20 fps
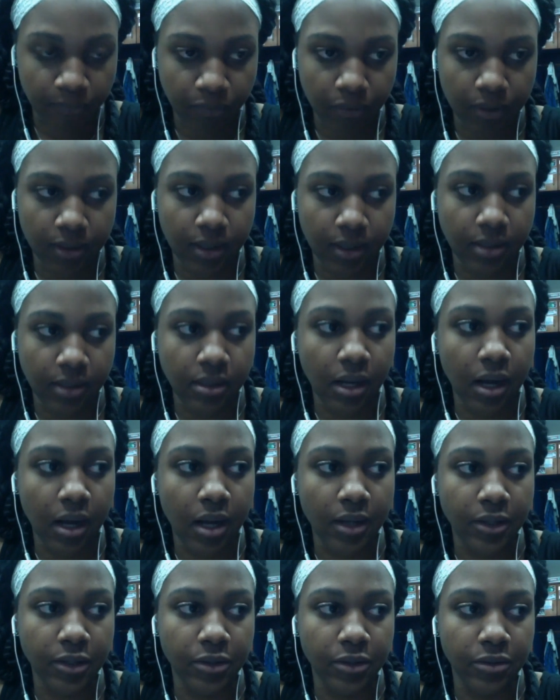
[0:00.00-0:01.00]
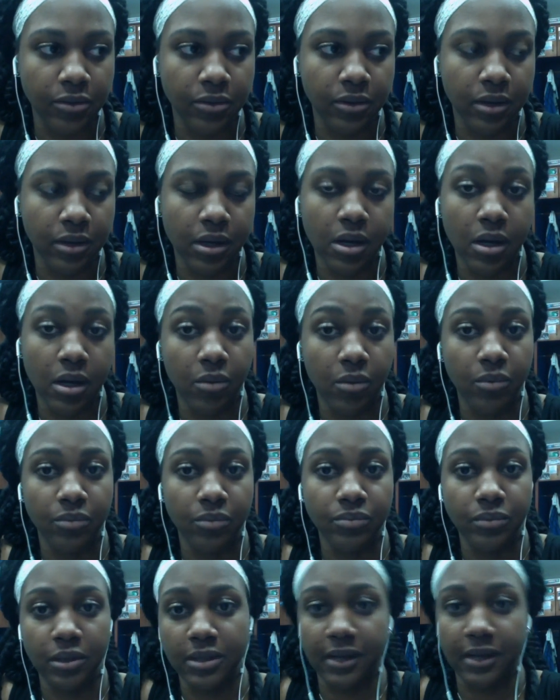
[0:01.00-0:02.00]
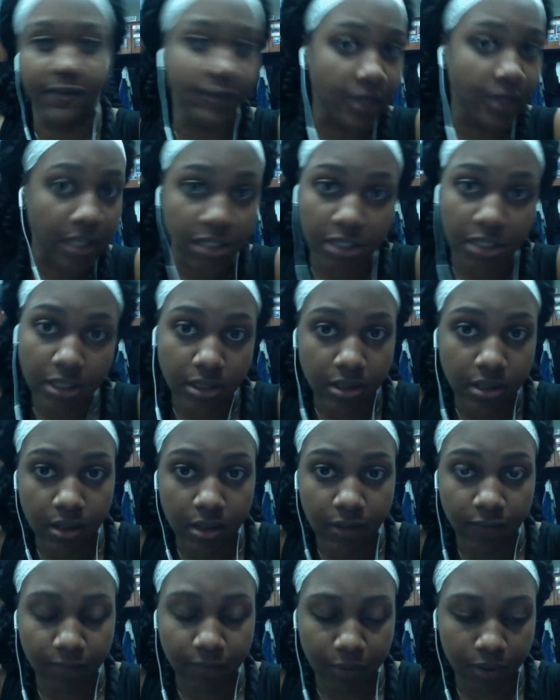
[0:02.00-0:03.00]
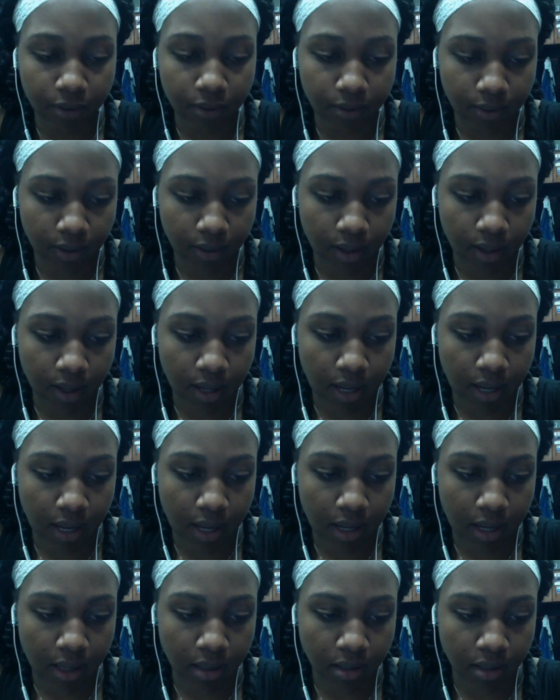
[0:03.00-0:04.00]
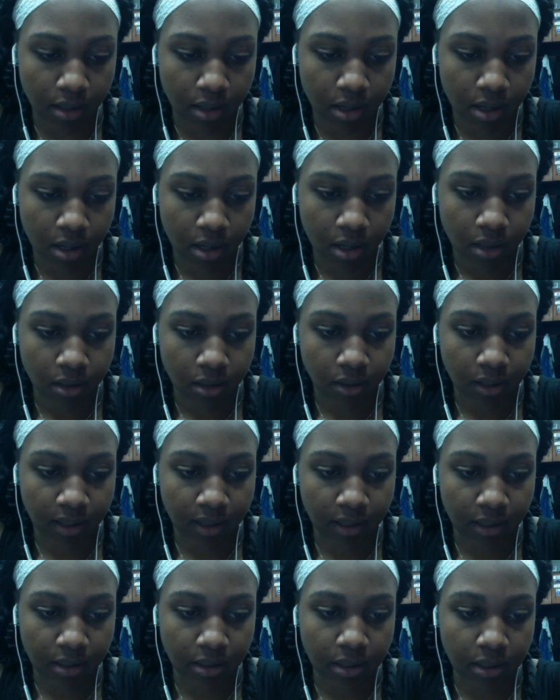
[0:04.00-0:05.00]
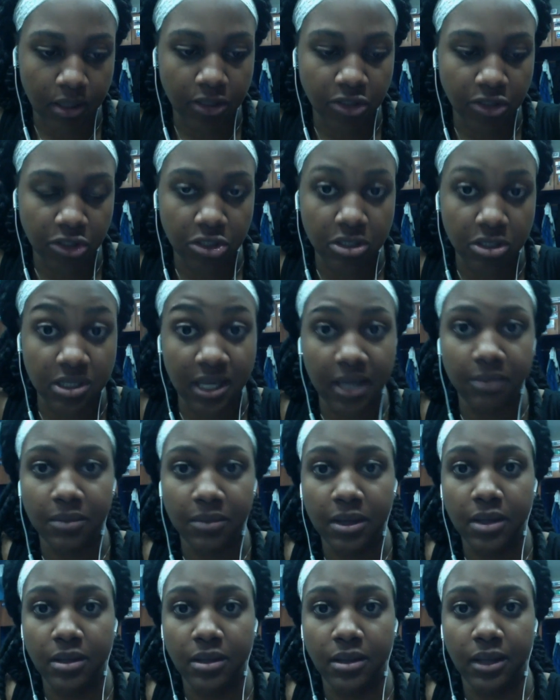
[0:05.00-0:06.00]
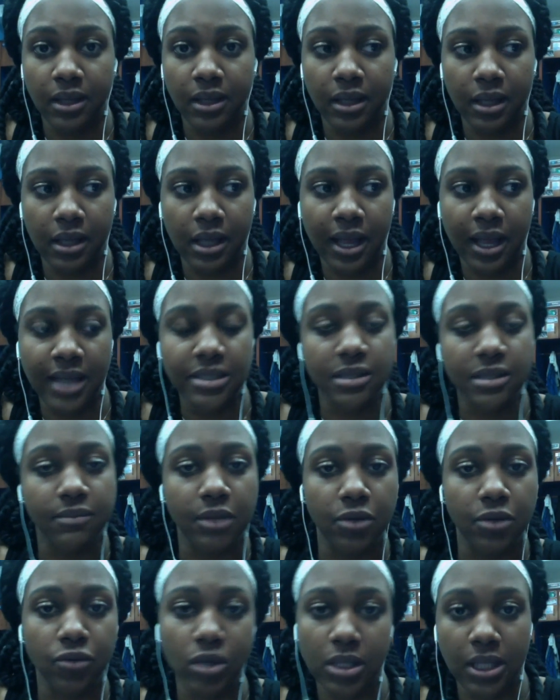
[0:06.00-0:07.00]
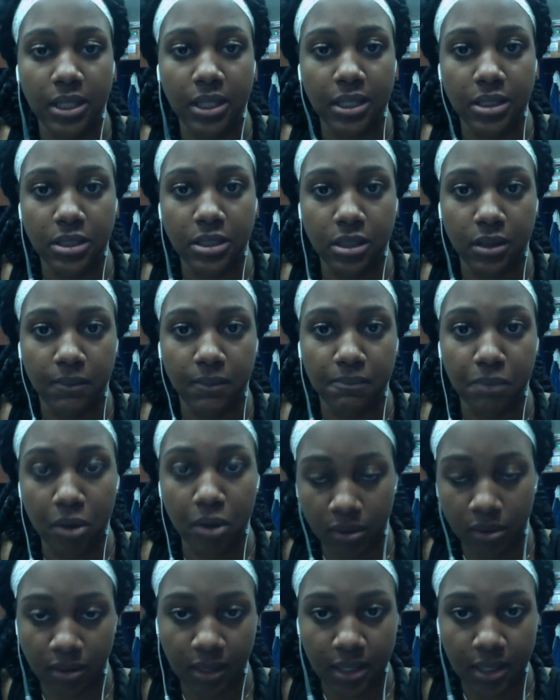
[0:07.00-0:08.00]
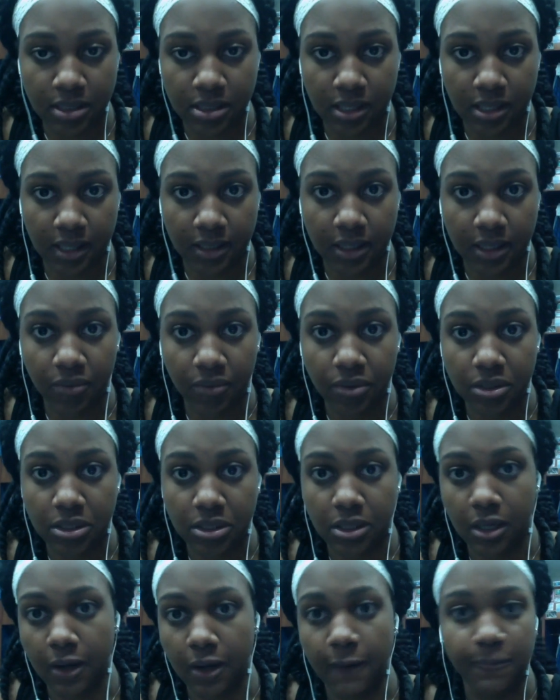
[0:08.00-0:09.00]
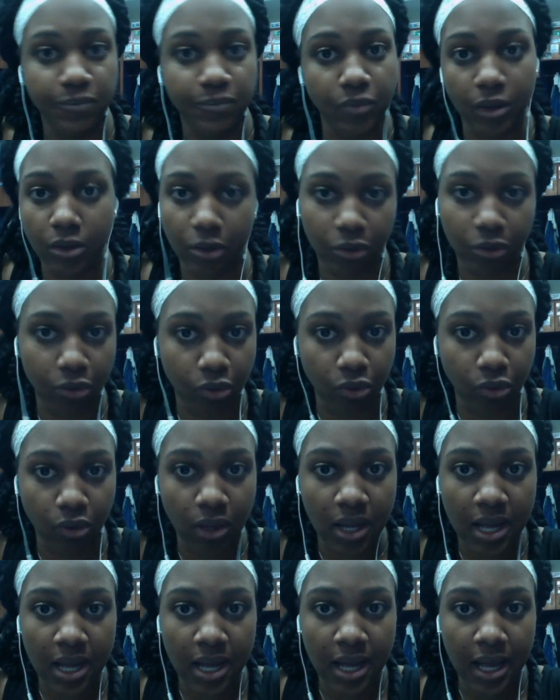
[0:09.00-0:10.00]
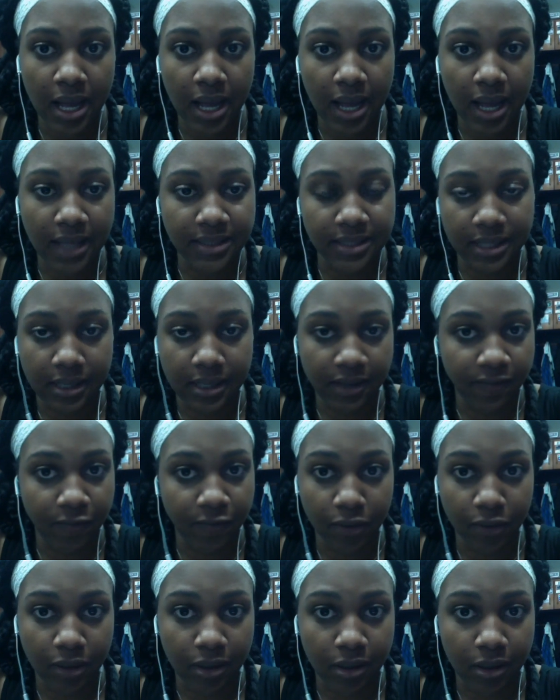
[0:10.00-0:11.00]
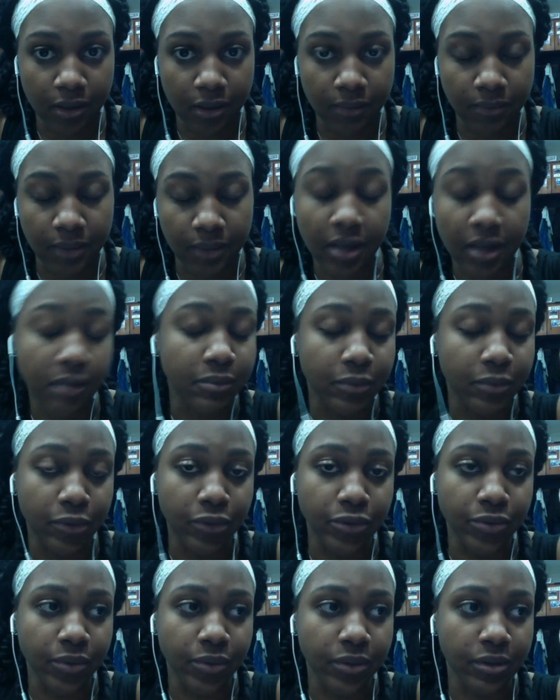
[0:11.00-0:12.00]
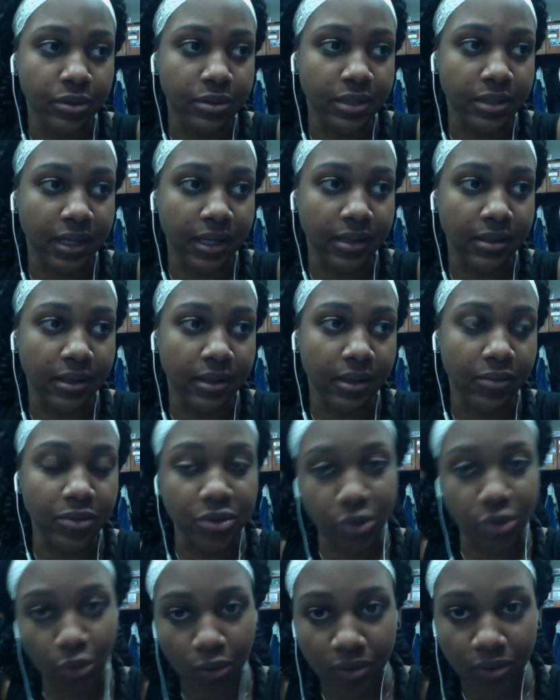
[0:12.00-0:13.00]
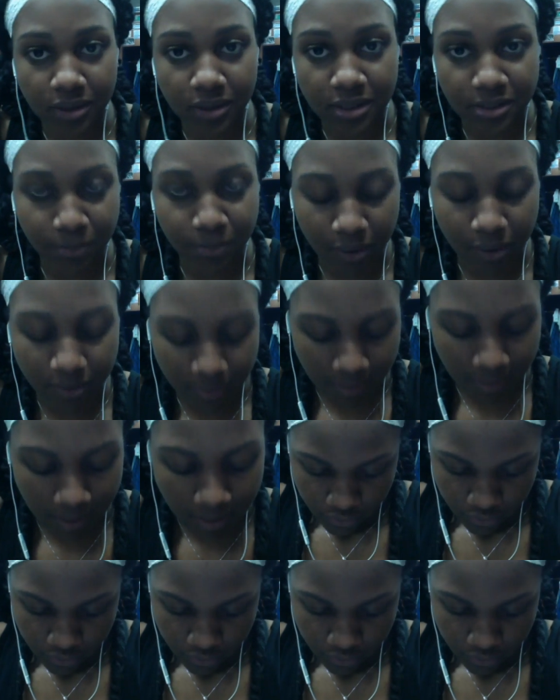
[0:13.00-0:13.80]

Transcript: they taught you the definition of birthday, and like in each segment, like it had something related to birthdays. Like that was the whole idea for Elmo's world, and it was Dorothy's birthday.